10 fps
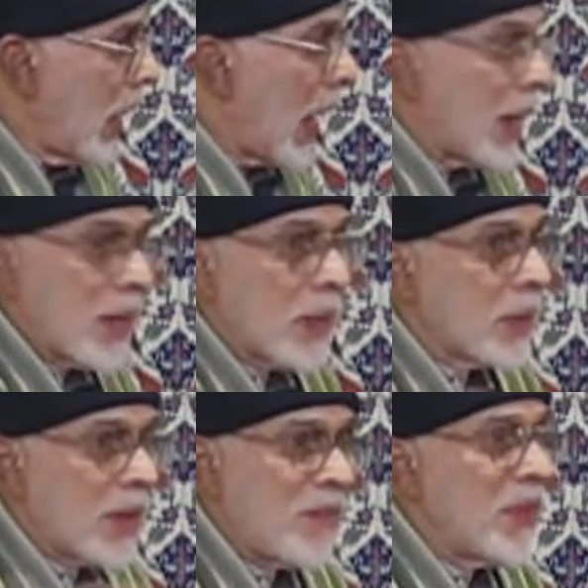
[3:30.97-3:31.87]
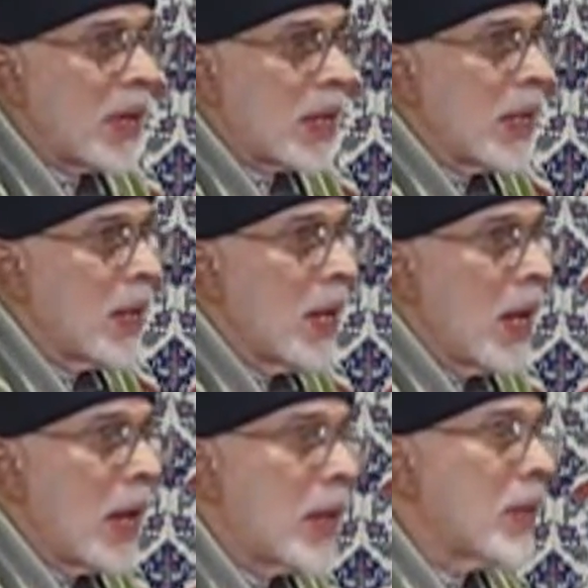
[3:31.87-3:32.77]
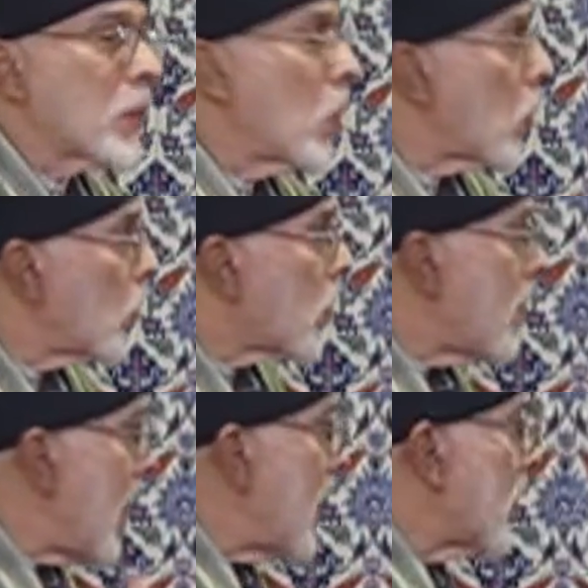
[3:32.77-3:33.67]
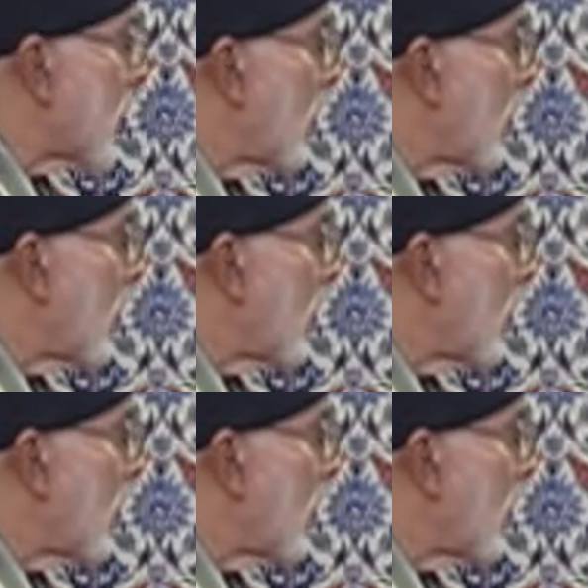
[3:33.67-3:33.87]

and definitely it has got tremendous